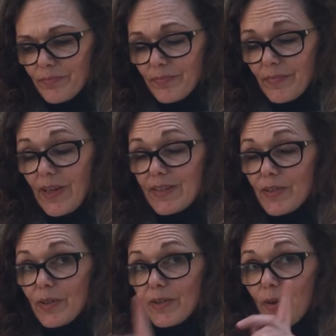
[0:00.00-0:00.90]
That's
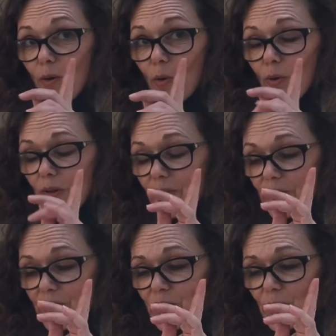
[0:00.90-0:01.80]
a whole other
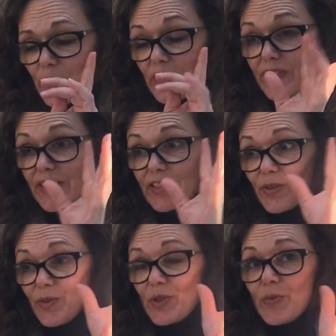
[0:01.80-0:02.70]
video, because that's
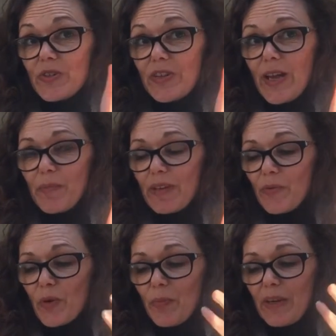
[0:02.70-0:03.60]
also what's happening.
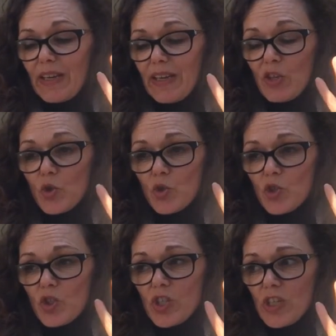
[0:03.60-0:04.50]
We're beginning to
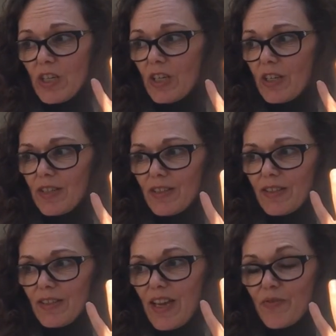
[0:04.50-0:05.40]
see
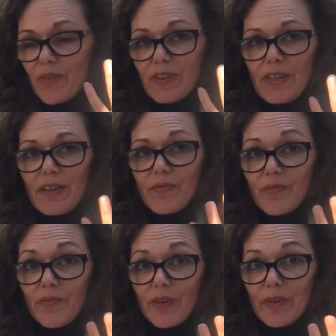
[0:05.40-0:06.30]
everything
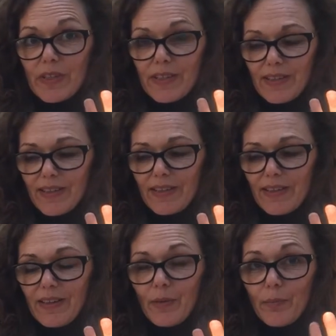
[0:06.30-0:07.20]
very
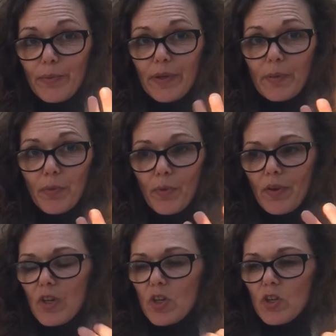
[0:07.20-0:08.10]
clearly.
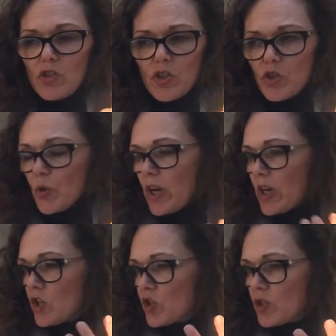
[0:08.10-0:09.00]
People,
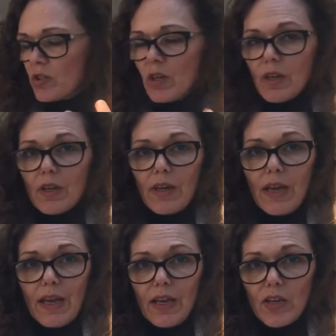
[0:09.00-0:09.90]
situation,
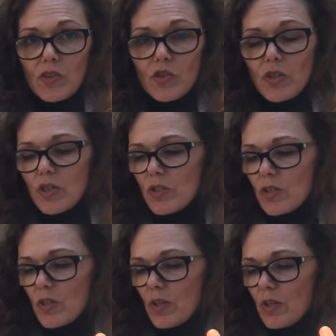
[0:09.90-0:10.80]
energies,
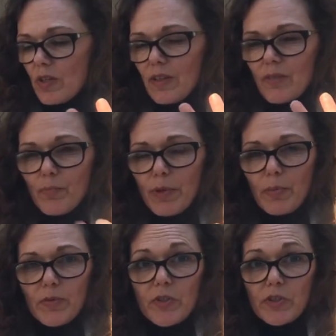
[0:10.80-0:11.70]

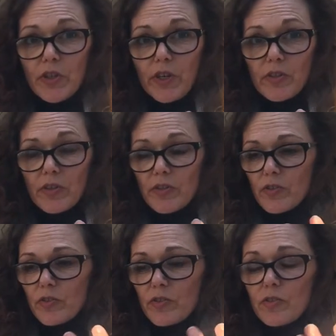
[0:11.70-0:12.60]
people's agendas
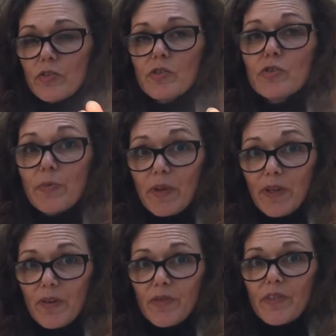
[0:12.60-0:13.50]
is just streaming
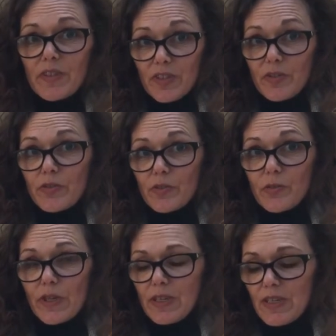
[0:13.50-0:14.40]
out of the
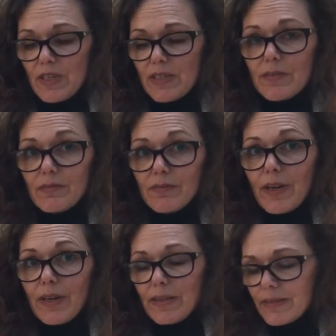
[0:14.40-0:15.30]
screens,
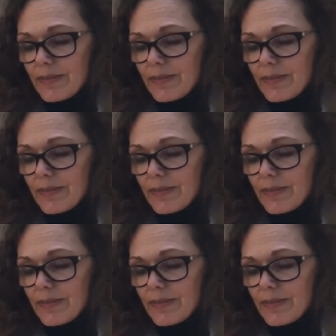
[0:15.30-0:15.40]
right?